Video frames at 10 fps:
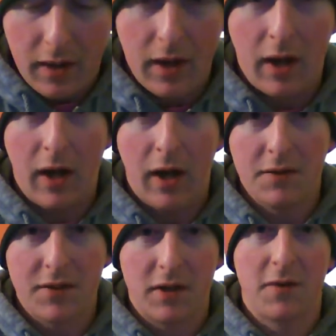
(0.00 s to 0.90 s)

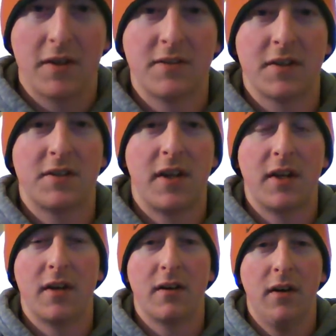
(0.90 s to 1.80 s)

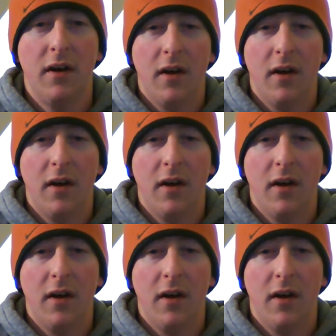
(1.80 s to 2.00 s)
Sotyfan16 here.